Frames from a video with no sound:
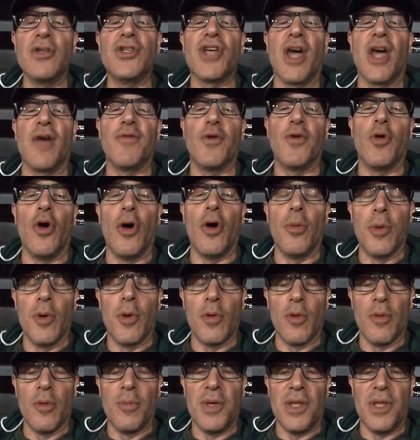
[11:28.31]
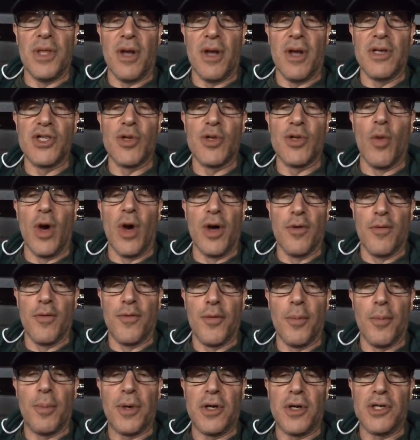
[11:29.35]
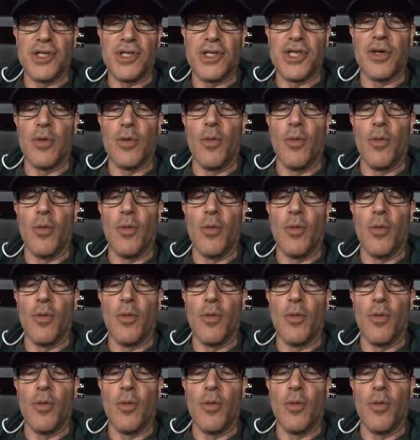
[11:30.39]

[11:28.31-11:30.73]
Jeff Goldberg will be there. He's a wonderful person,